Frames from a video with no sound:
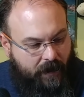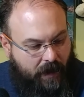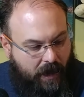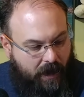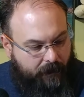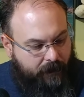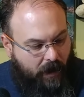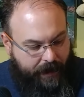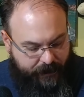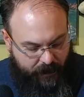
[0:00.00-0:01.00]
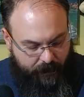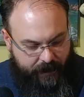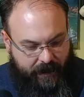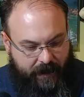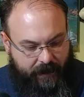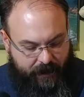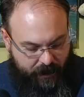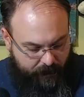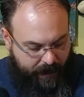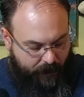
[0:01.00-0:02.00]
All right, so the
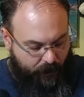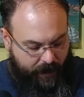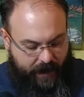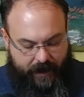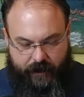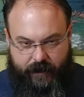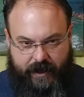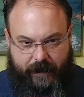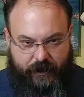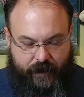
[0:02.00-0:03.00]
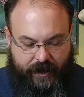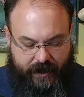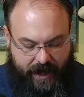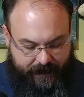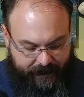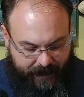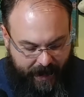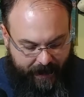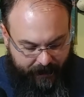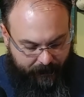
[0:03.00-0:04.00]
cube that we're going to do a demonstration on
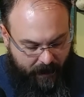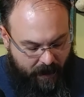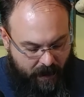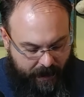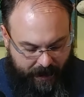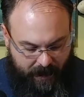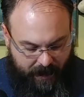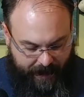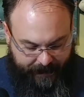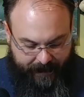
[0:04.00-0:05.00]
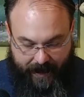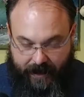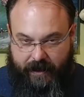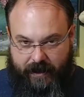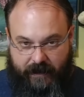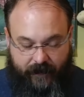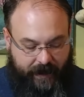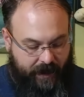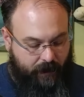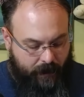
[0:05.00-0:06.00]
today, at the end of this
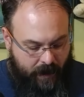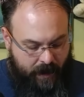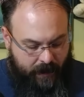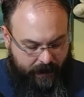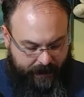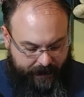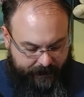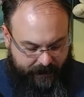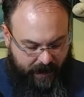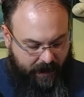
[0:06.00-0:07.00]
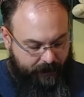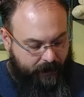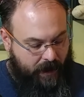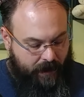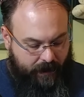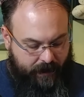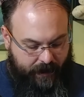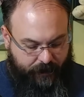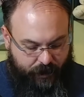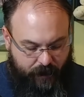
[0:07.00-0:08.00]
video, is
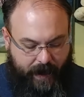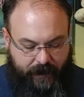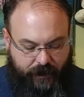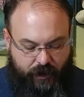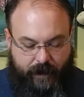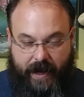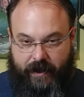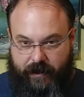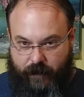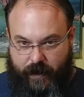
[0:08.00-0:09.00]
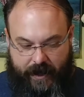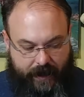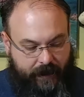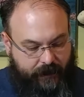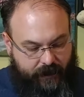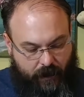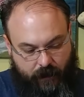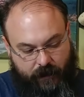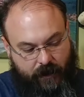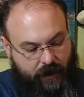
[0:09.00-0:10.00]
the 2x2x3,
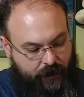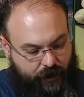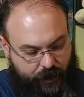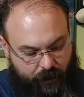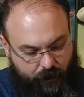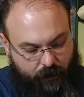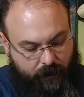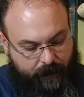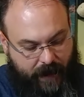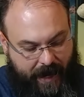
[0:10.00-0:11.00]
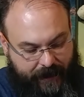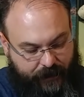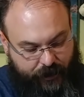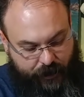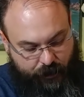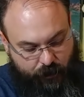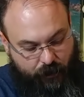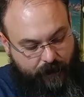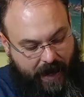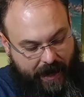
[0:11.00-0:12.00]
so
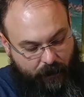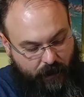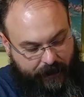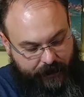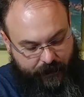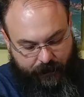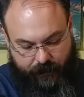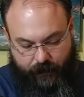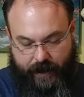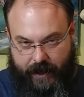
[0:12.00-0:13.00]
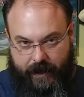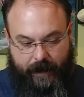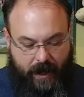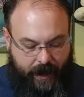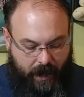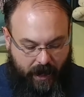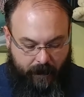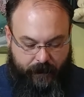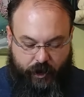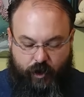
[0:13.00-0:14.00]
2x2x1, 2, 3
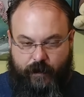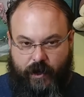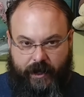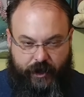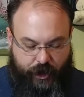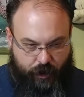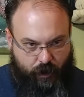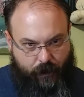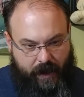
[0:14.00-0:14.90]
cuboid cube.